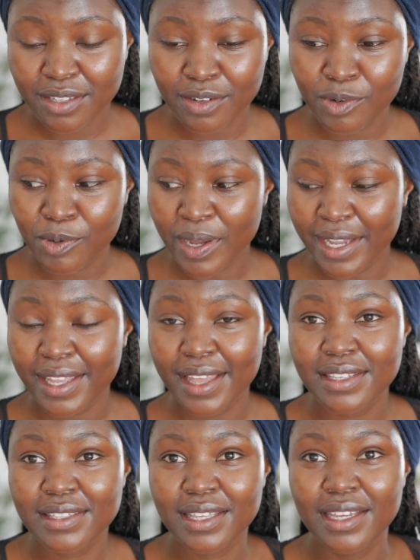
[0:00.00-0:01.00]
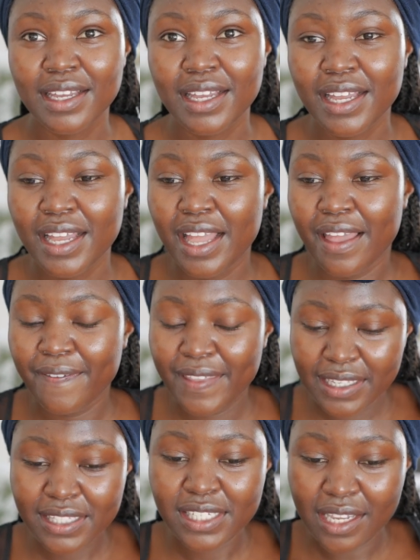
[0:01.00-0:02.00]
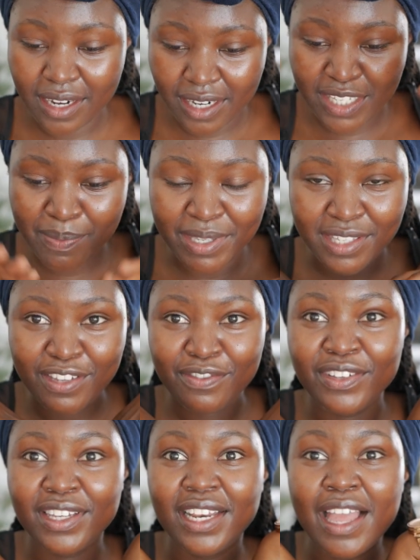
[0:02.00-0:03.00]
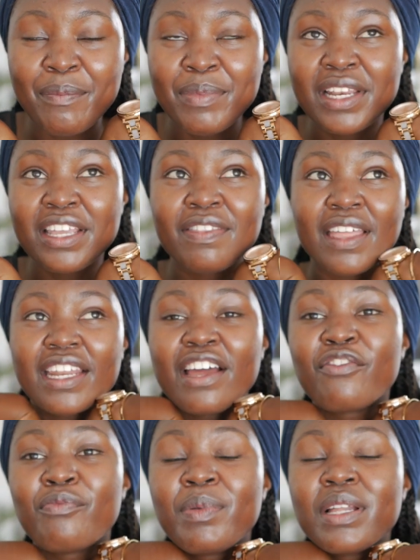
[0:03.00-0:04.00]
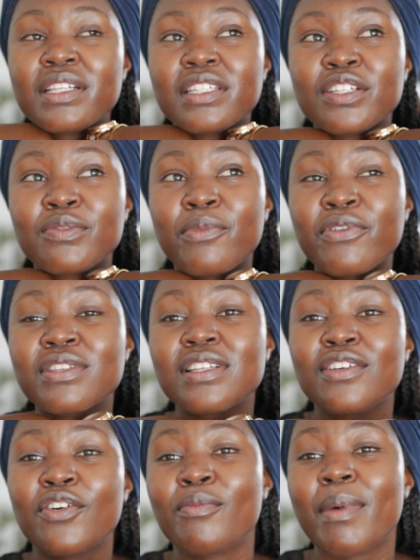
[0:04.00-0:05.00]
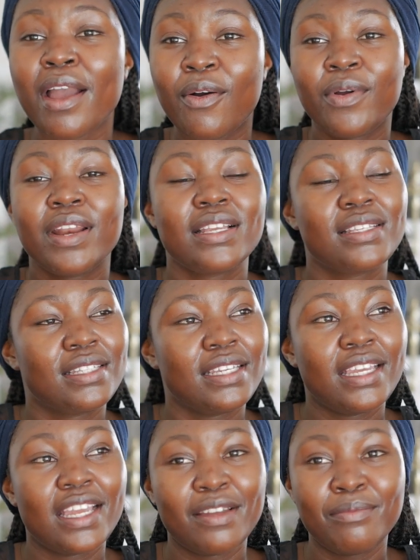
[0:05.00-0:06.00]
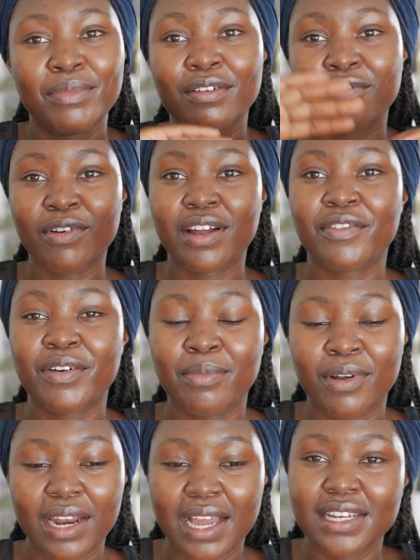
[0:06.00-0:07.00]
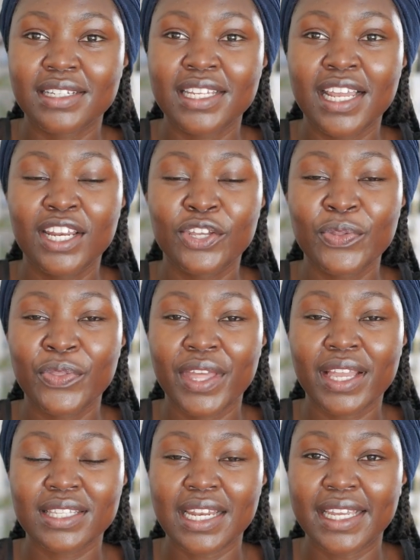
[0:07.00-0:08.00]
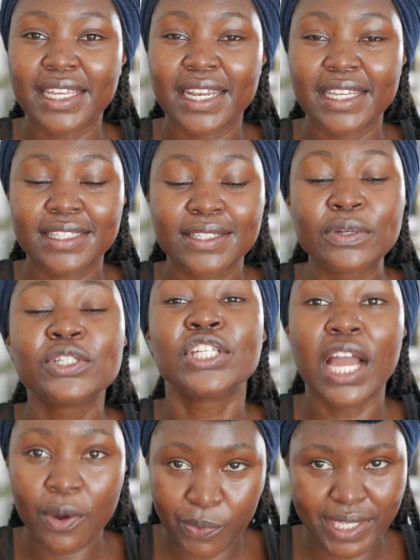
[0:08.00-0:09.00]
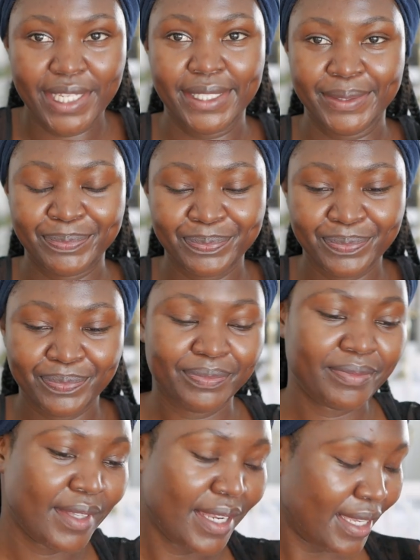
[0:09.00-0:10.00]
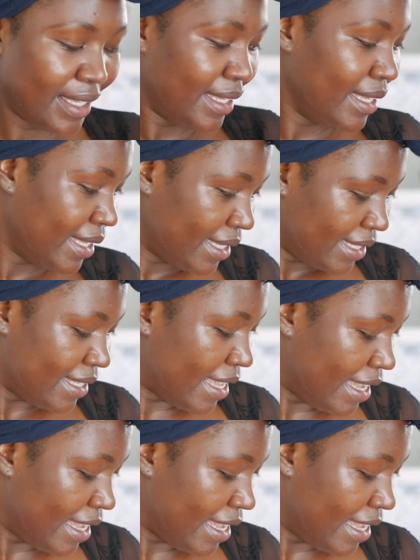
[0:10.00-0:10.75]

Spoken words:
So I guess this channel specifically, I believe that I've built it mostly on my honesty and being vulnerable and telling you things like it is. So shall we?